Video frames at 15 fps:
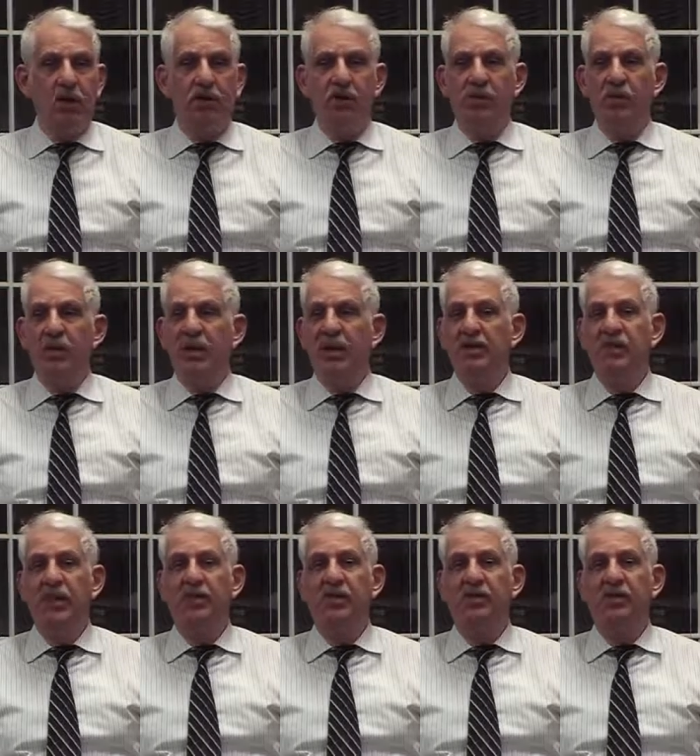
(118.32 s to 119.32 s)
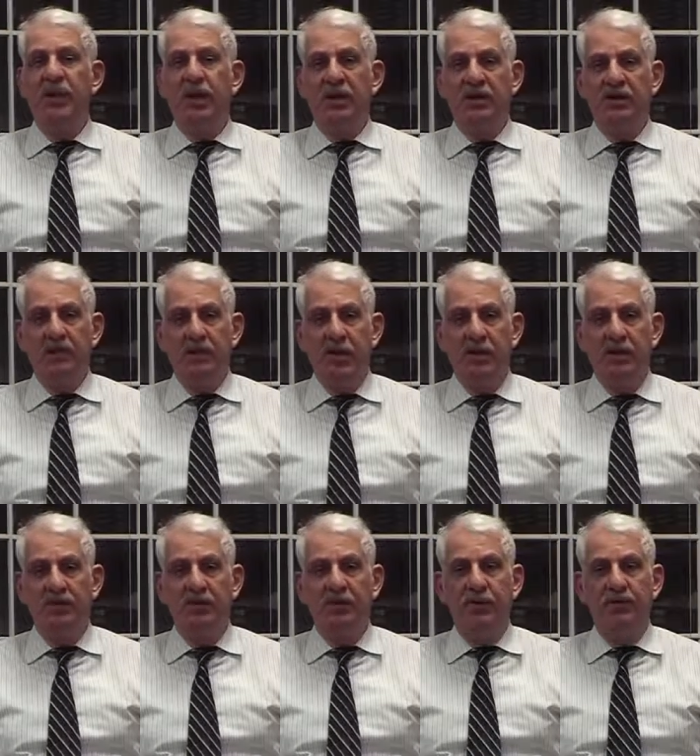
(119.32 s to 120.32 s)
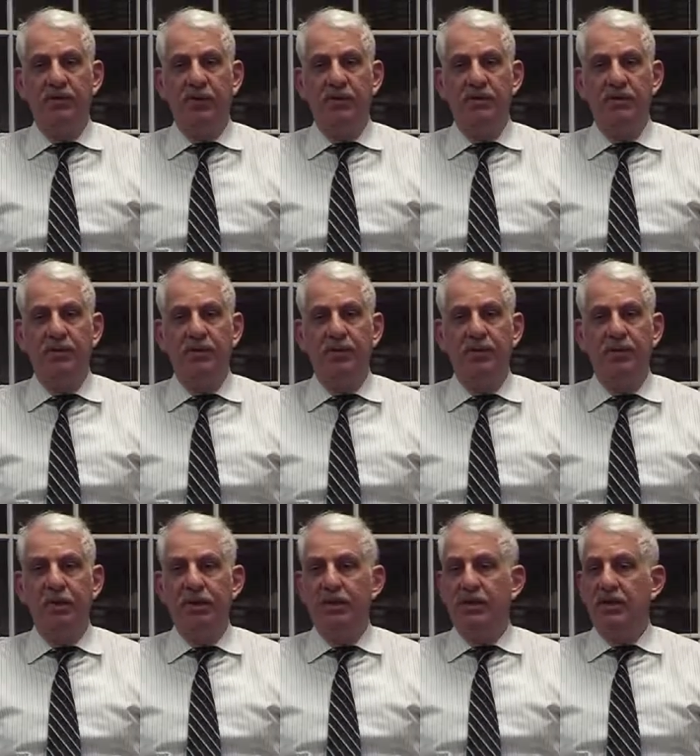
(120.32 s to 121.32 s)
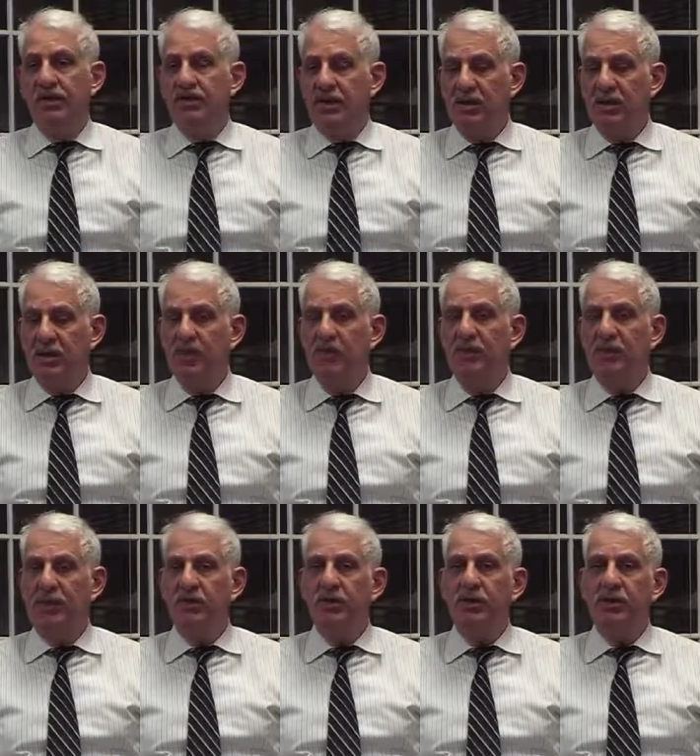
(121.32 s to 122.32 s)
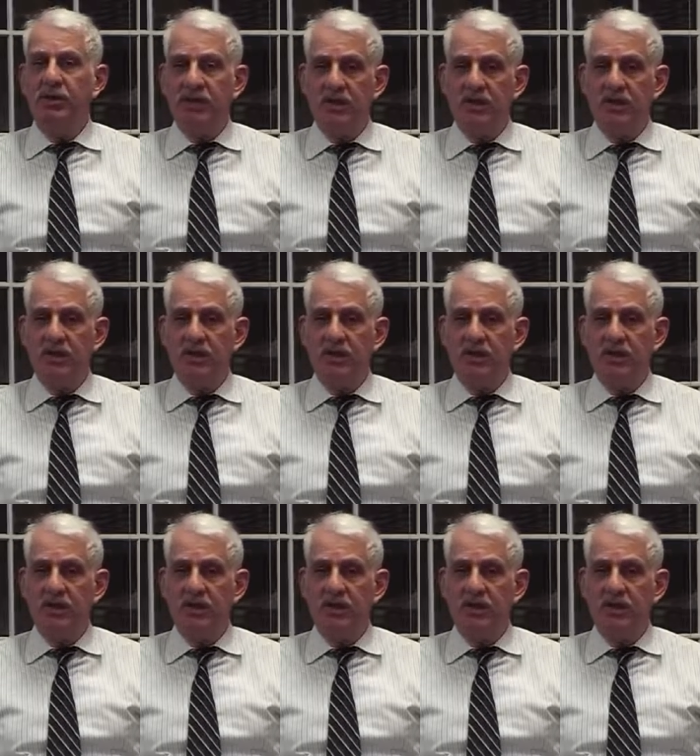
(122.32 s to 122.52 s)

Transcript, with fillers: Although many people have had the benefit of LASIK, some people have actually